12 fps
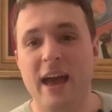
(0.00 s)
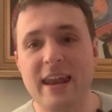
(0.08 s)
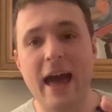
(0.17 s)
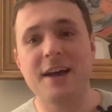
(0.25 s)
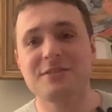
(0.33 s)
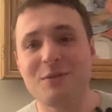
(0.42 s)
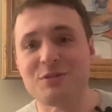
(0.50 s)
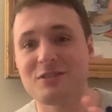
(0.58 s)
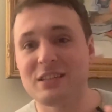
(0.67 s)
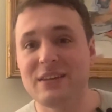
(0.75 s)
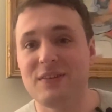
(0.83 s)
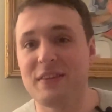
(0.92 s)
And as I was
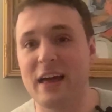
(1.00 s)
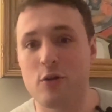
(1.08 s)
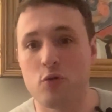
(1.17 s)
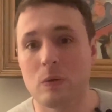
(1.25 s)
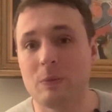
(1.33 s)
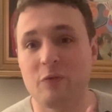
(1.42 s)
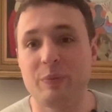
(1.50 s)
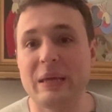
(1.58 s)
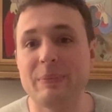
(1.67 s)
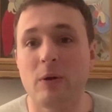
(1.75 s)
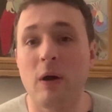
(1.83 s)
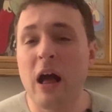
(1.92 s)
leaving that group of
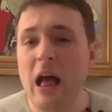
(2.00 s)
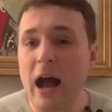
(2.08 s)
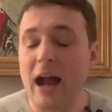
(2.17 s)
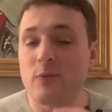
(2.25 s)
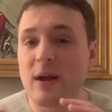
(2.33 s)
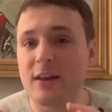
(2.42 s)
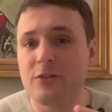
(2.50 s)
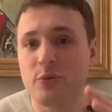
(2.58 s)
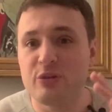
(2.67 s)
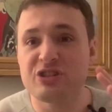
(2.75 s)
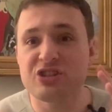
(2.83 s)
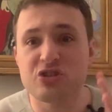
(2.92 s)
people, I ran into
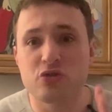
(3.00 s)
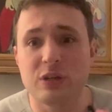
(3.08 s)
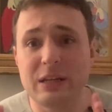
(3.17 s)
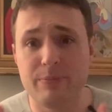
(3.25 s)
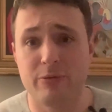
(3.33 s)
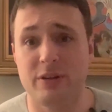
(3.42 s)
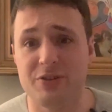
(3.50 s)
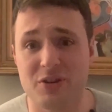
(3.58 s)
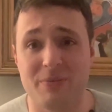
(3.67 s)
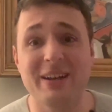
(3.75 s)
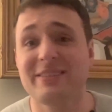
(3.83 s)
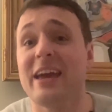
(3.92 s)
a street
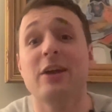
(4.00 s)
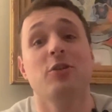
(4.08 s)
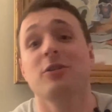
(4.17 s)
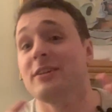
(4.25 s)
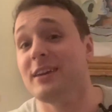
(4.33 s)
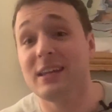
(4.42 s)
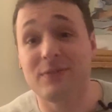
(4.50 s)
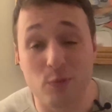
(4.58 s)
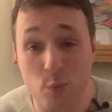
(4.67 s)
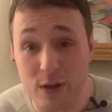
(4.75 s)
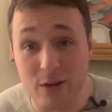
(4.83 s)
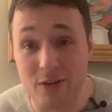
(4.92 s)
preacher. My day couldn't get even
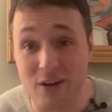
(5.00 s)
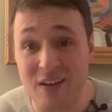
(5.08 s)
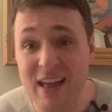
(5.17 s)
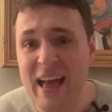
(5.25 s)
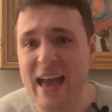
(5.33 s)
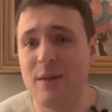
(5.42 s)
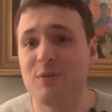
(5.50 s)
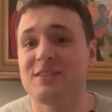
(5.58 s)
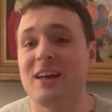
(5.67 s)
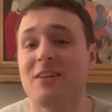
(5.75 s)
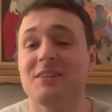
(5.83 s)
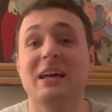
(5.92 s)
weirder. And he was
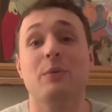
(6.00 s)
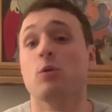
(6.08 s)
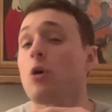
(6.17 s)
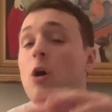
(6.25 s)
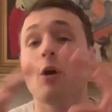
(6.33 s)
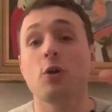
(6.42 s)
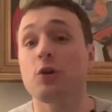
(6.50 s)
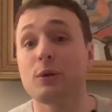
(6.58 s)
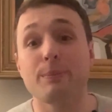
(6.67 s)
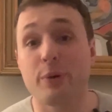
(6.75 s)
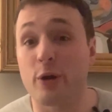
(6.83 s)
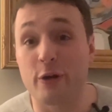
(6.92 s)
telling us how we were all going to
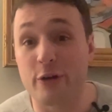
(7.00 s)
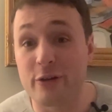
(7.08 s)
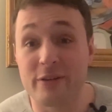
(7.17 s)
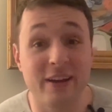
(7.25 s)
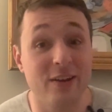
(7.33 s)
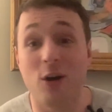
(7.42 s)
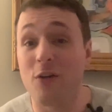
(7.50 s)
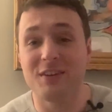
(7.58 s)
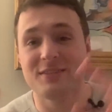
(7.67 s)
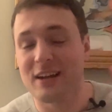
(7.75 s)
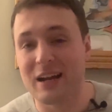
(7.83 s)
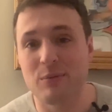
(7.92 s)
burn and all
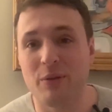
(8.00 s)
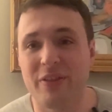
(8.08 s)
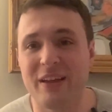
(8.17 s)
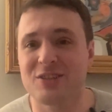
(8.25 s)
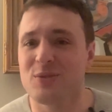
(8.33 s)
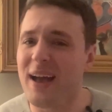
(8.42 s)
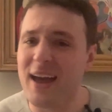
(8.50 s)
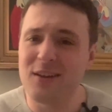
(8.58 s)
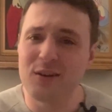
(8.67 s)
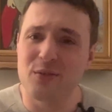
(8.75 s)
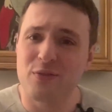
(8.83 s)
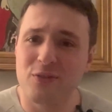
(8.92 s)
these terrible things. So I had to
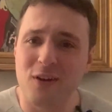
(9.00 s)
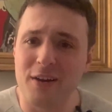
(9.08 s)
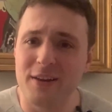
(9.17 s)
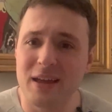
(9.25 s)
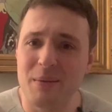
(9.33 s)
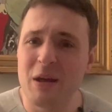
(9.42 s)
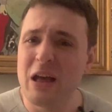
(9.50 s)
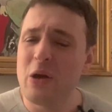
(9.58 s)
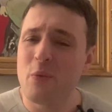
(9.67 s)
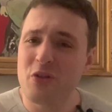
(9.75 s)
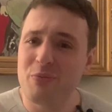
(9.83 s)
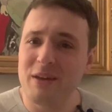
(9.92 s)
confront him
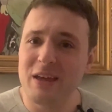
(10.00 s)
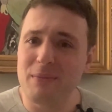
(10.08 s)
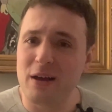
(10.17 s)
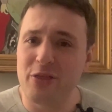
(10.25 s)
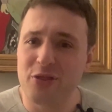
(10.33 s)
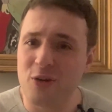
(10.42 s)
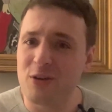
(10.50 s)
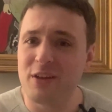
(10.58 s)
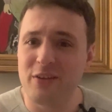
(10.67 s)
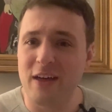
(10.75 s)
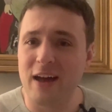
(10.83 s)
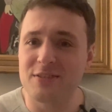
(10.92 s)
with me and my
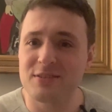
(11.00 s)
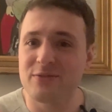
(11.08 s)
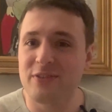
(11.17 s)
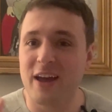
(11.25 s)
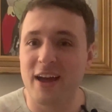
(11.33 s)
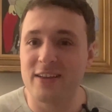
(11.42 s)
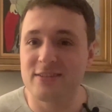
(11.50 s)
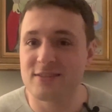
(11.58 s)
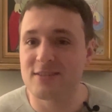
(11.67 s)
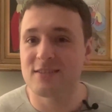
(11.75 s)
30,000 fans.